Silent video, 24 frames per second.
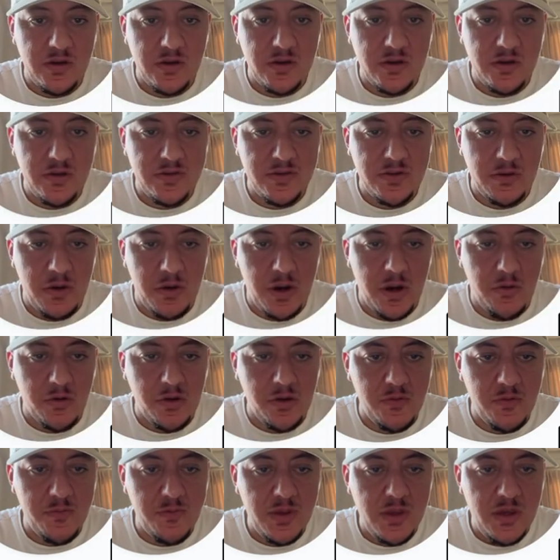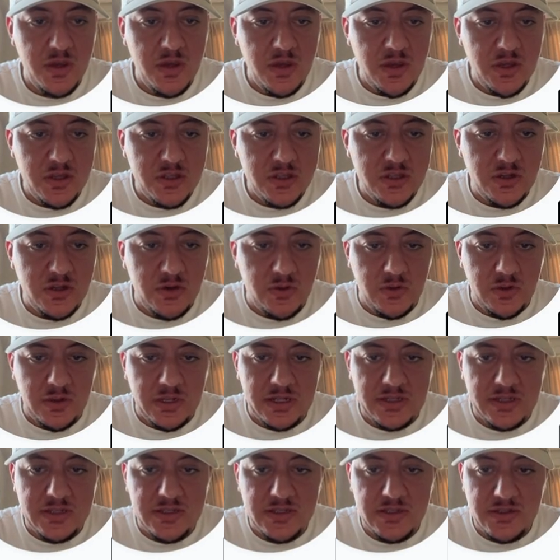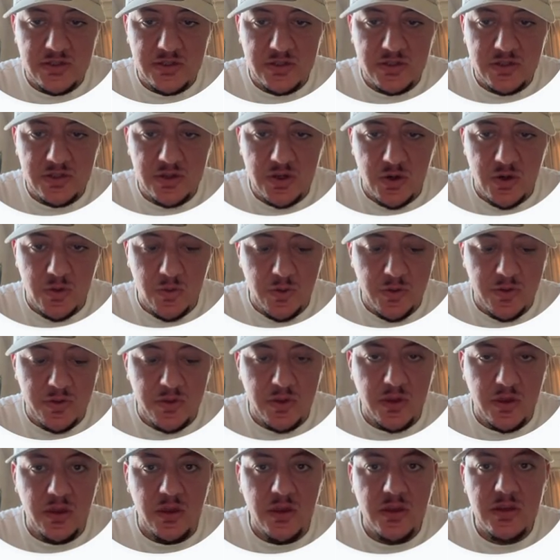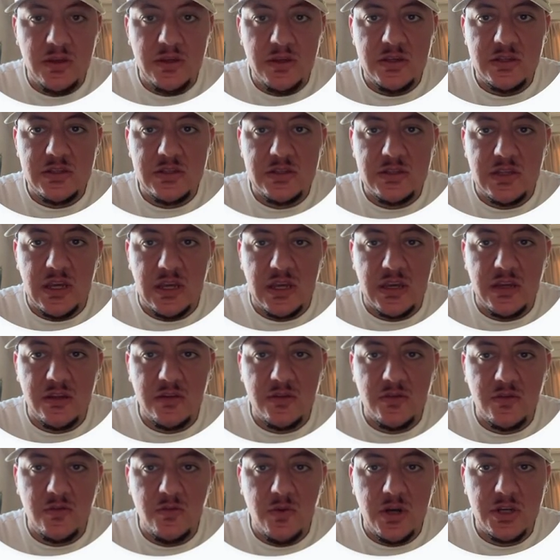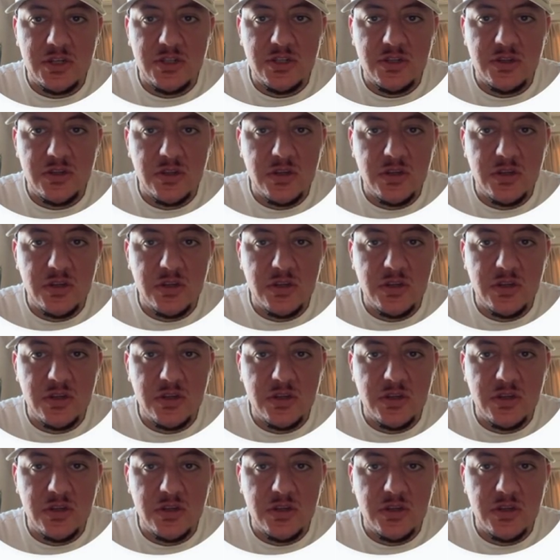scenario. So let's go with the second question